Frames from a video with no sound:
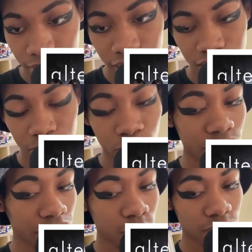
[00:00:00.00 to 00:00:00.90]
It has the
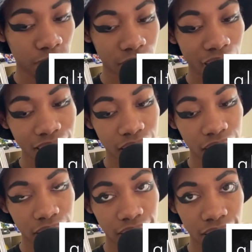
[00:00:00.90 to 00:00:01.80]
music videos for Last
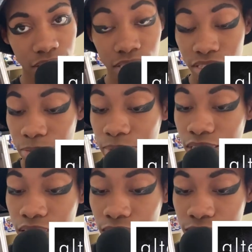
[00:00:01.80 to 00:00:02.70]
Engage, Just the
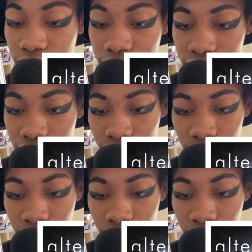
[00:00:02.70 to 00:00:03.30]
Beginning, Saite,